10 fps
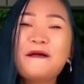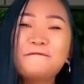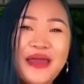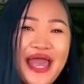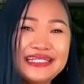
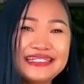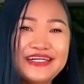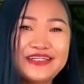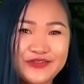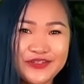Pets
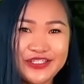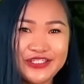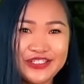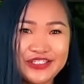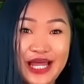are treated
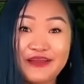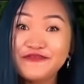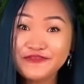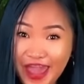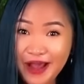just like
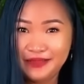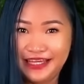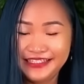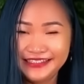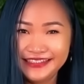
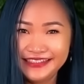family.